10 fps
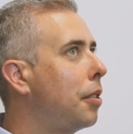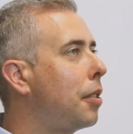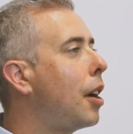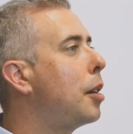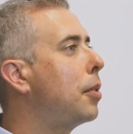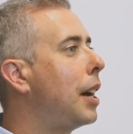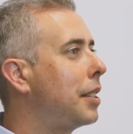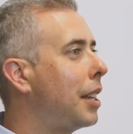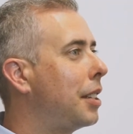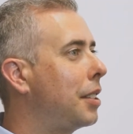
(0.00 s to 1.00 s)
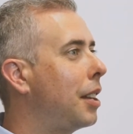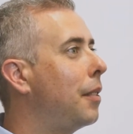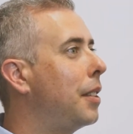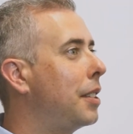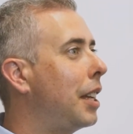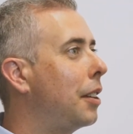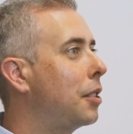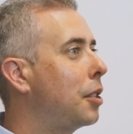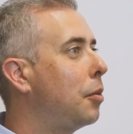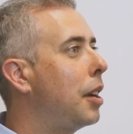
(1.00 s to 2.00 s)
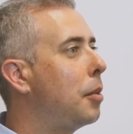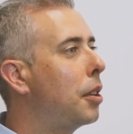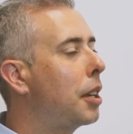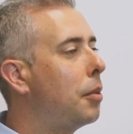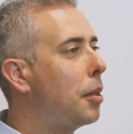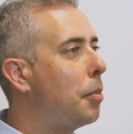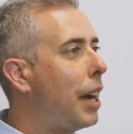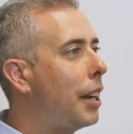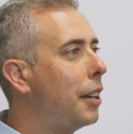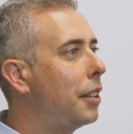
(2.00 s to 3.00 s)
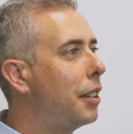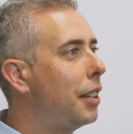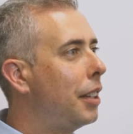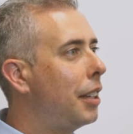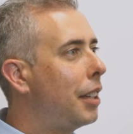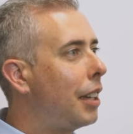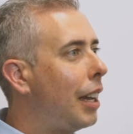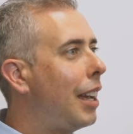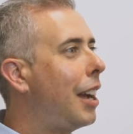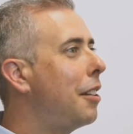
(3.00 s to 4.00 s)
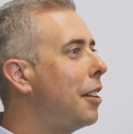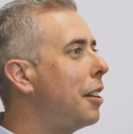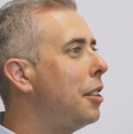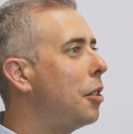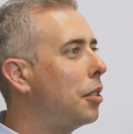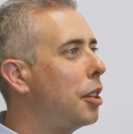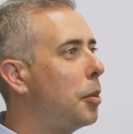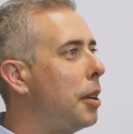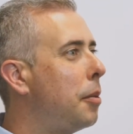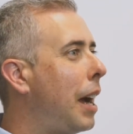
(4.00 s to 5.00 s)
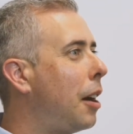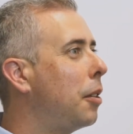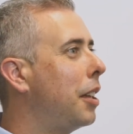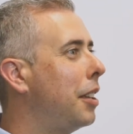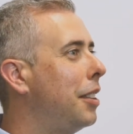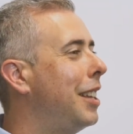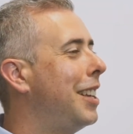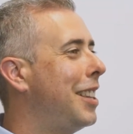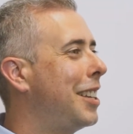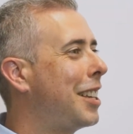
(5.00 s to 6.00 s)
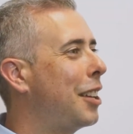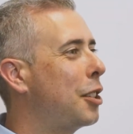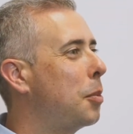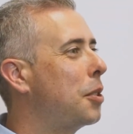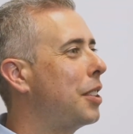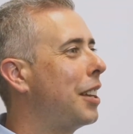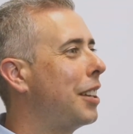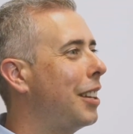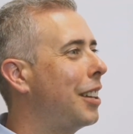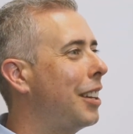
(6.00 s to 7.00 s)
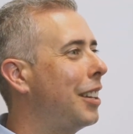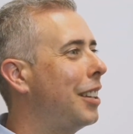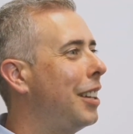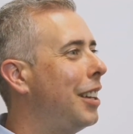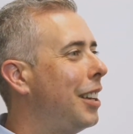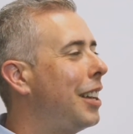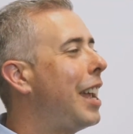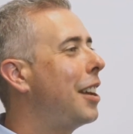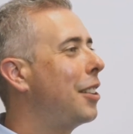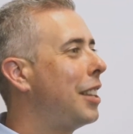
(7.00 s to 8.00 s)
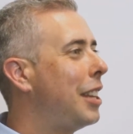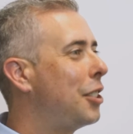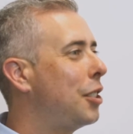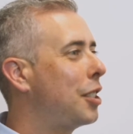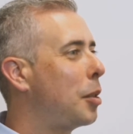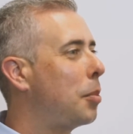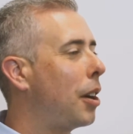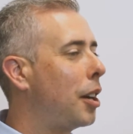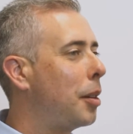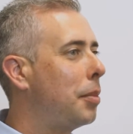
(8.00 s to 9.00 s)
thought process of the seller. So when I'm working with the buyer, I already know a little bit of how the seller's most likely gonna handle the issues that are brought up.